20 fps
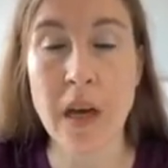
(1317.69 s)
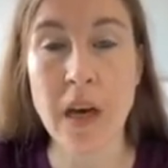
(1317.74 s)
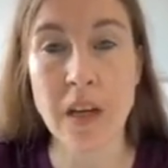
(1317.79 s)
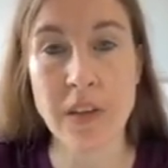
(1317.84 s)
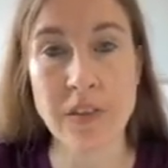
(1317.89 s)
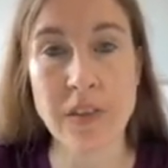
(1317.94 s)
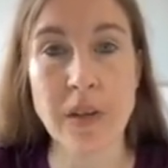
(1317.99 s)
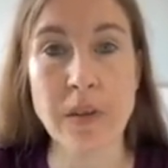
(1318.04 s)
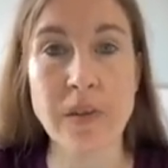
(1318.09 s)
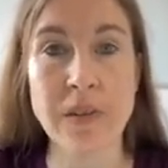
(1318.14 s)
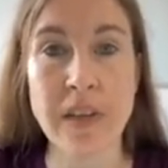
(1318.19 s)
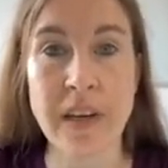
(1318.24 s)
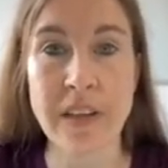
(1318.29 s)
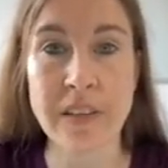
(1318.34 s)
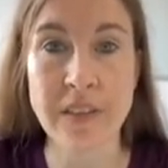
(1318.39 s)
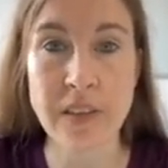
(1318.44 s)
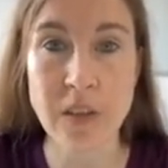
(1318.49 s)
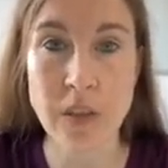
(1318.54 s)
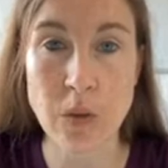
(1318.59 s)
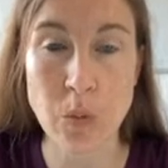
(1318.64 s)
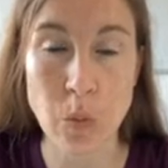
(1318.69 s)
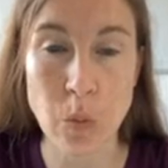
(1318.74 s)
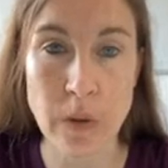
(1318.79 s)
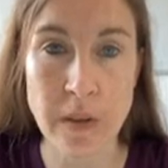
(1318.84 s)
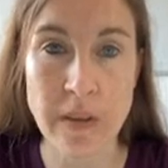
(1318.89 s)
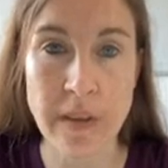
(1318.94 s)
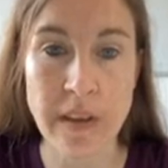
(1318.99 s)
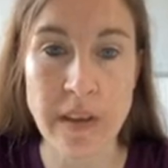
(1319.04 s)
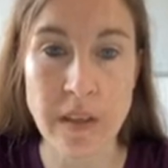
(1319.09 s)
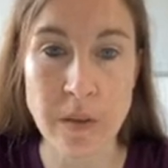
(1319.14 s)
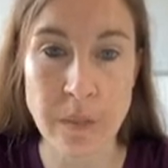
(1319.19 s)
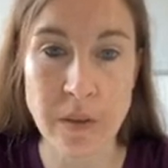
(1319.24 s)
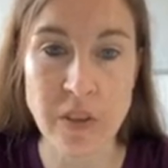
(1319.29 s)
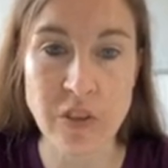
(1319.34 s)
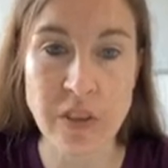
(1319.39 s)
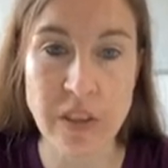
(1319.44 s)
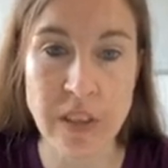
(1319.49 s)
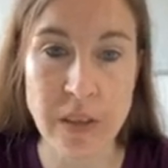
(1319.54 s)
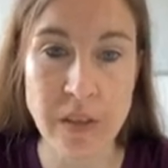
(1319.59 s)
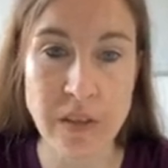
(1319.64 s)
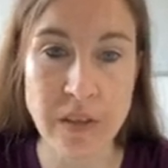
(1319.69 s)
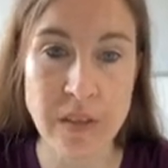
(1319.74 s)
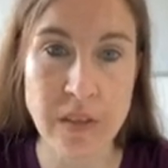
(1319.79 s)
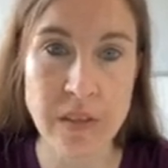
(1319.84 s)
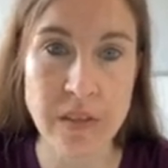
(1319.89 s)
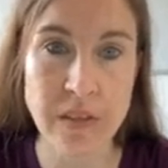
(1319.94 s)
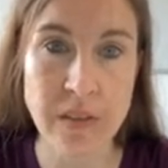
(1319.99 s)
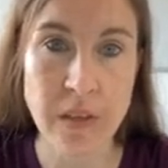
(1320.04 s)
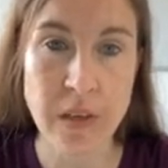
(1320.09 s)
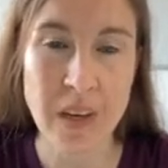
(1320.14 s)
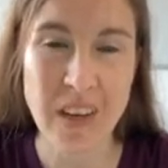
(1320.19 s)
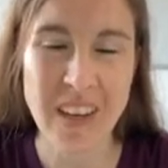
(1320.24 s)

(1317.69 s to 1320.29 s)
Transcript: associated with endometriosis.